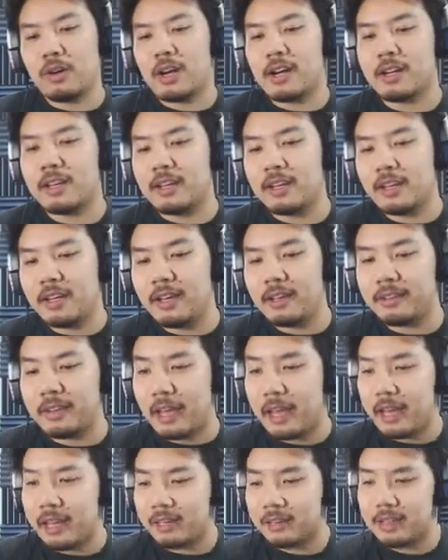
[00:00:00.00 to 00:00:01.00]
Croc is
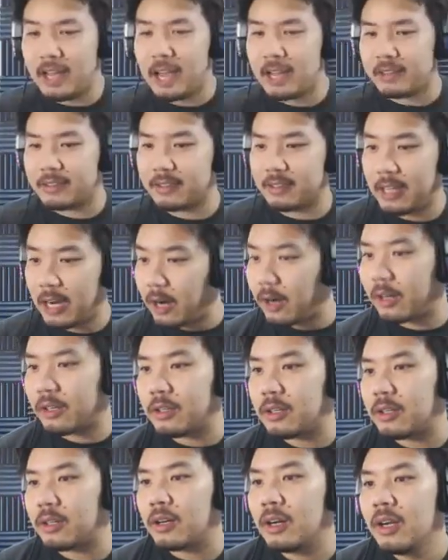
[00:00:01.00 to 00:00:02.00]
a Dex
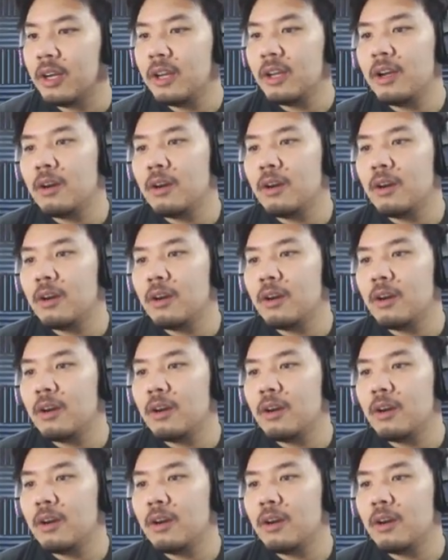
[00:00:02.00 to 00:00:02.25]
character.